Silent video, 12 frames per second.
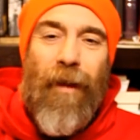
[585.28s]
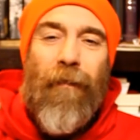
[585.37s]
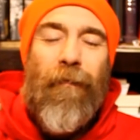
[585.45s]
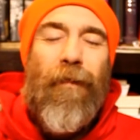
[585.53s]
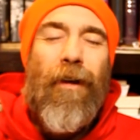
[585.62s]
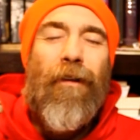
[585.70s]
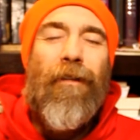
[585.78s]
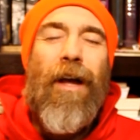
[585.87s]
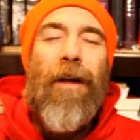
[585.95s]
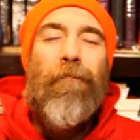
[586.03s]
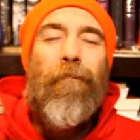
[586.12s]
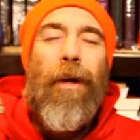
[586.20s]
Feel
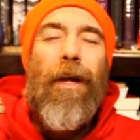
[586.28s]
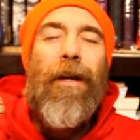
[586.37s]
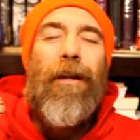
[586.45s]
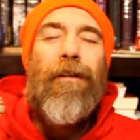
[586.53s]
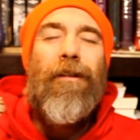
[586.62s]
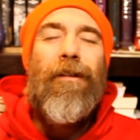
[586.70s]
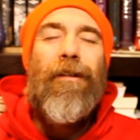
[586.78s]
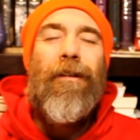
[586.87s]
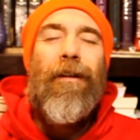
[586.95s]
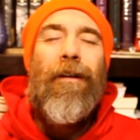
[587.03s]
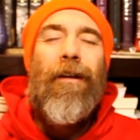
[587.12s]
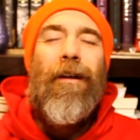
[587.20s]
that peace
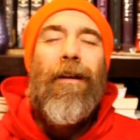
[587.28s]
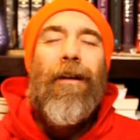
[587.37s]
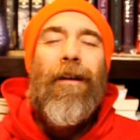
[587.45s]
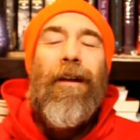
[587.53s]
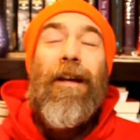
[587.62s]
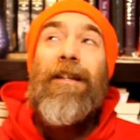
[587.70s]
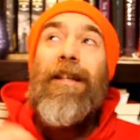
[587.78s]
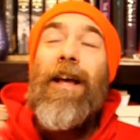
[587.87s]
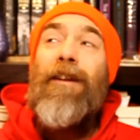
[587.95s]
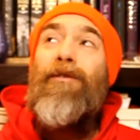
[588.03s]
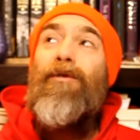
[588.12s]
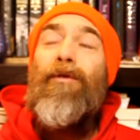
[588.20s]
is
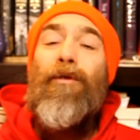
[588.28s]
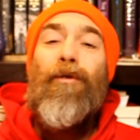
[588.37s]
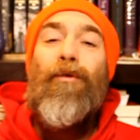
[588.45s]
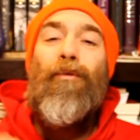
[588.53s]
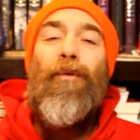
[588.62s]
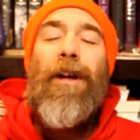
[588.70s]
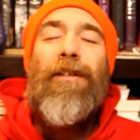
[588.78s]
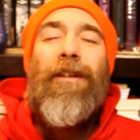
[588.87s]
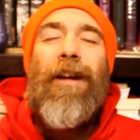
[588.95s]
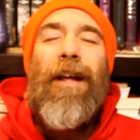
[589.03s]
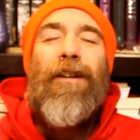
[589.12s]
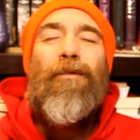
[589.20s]
that truth
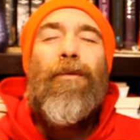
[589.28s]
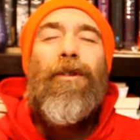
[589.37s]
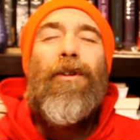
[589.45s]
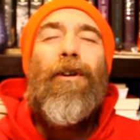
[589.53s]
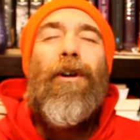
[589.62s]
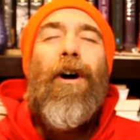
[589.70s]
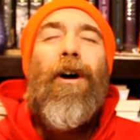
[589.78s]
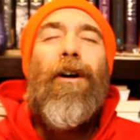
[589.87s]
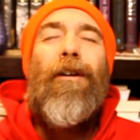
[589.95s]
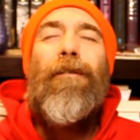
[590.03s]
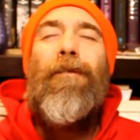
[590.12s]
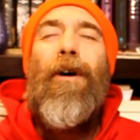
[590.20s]
resonates with your
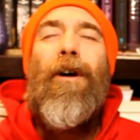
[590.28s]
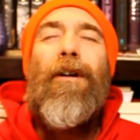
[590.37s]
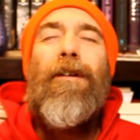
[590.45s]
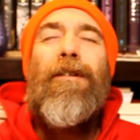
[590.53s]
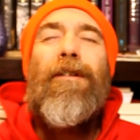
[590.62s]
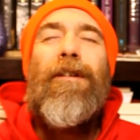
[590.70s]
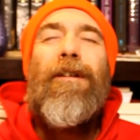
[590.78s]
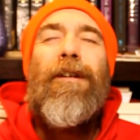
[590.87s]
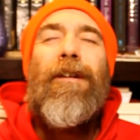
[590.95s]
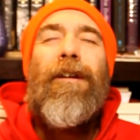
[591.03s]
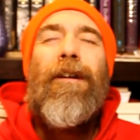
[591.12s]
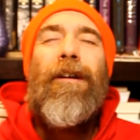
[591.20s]
heart of hearts.
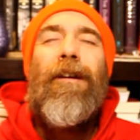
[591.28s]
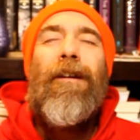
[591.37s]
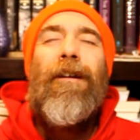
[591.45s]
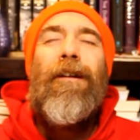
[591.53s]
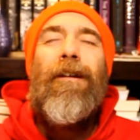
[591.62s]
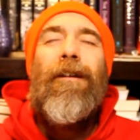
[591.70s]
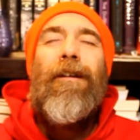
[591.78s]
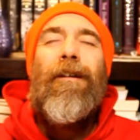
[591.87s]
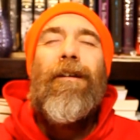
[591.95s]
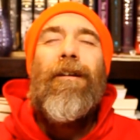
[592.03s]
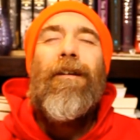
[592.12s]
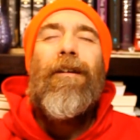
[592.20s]

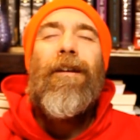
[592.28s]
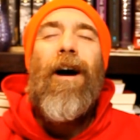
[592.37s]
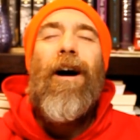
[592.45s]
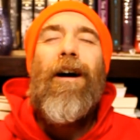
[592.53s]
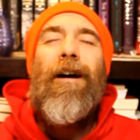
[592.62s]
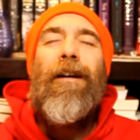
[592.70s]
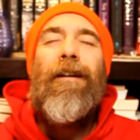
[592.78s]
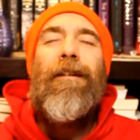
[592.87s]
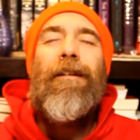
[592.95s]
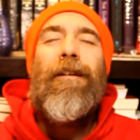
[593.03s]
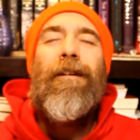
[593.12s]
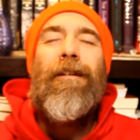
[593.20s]
God
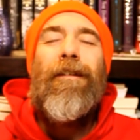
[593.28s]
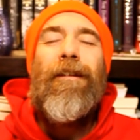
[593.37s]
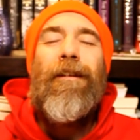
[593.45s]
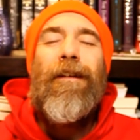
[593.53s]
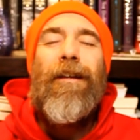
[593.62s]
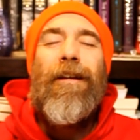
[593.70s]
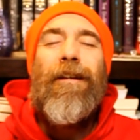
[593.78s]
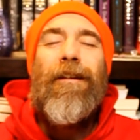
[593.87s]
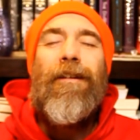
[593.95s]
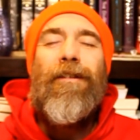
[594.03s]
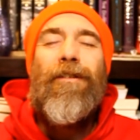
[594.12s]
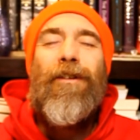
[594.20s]

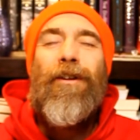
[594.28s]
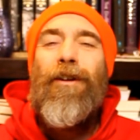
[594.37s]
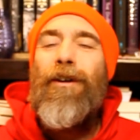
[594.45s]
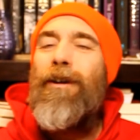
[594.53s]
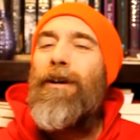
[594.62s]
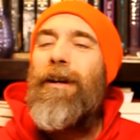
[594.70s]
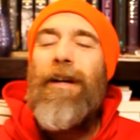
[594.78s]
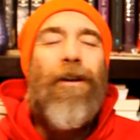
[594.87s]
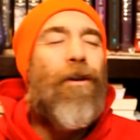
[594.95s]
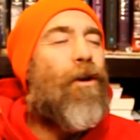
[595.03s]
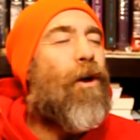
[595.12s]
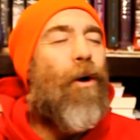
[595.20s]
is good
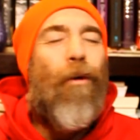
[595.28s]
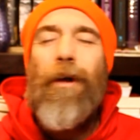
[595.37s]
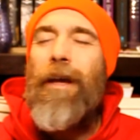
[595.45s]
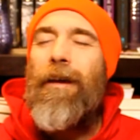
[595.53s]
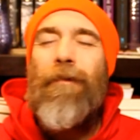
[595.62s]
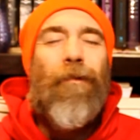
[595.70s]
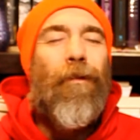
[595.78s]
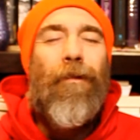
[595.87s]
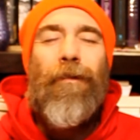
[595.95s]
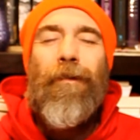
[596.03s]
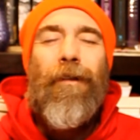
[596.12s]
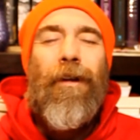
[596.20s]
and no evil
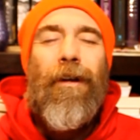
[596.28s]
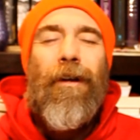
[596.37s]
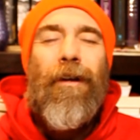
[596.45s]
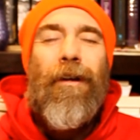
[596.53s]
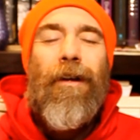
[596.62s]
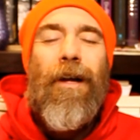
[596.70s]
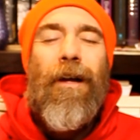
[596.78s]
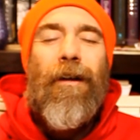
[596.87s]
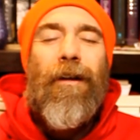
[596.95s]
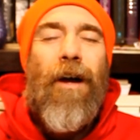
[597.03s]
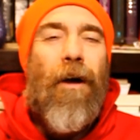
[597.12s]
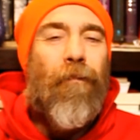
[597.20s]

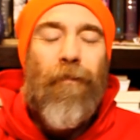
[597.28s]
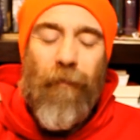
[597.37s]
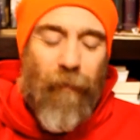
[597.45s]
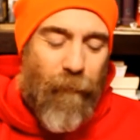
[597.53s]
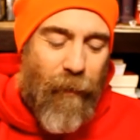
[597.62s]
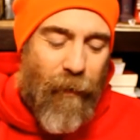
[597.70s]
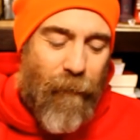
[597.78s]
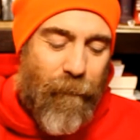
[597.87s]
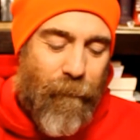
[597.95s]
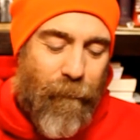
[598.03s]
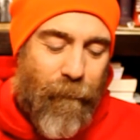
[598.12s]
comes from Him.